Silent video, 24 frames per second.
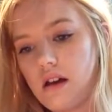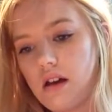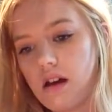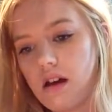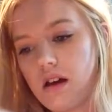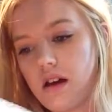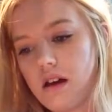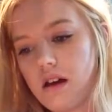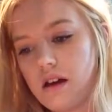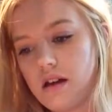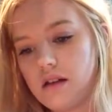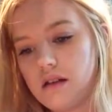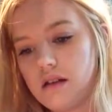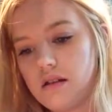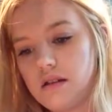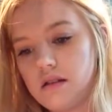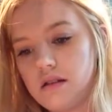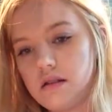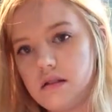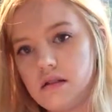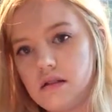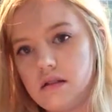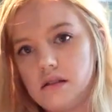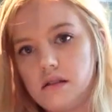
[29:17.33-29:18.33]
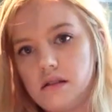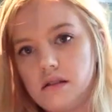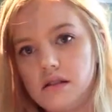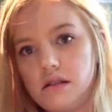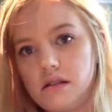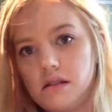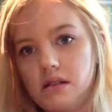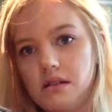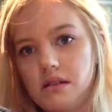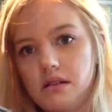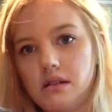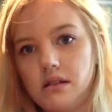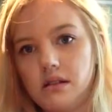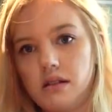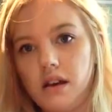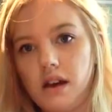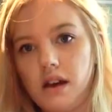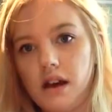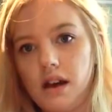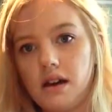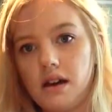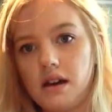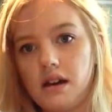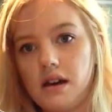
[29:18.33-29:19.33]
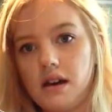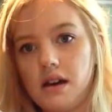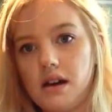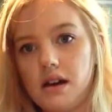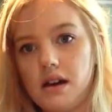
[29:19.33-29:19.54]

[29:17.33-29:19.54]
And yeah,